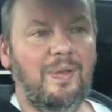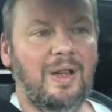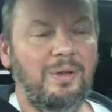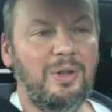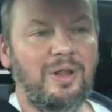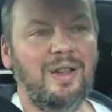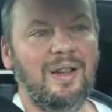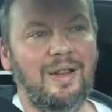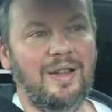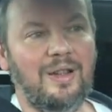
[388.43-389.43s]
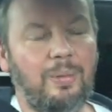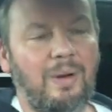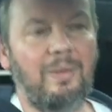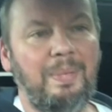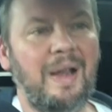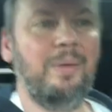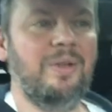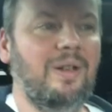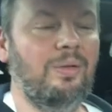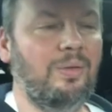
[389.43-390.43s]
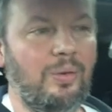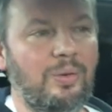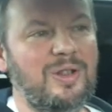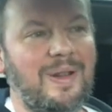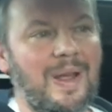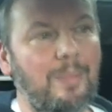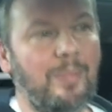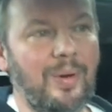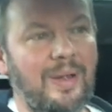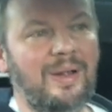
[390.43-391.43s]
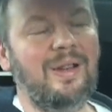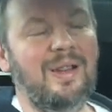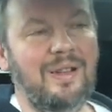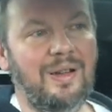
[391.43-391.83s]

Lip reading: and it was only at like £12 at auction that point,